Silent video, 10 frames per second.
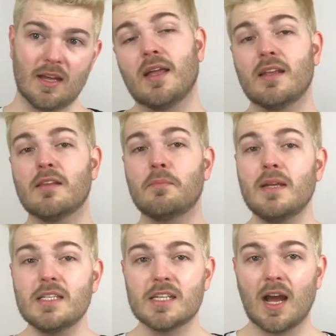And in the
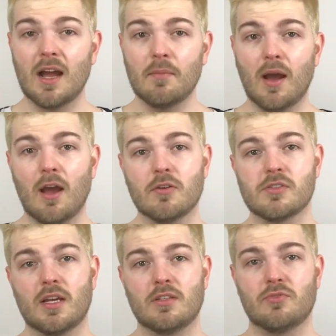meantime, I
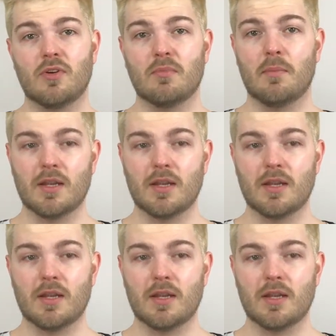also had to write my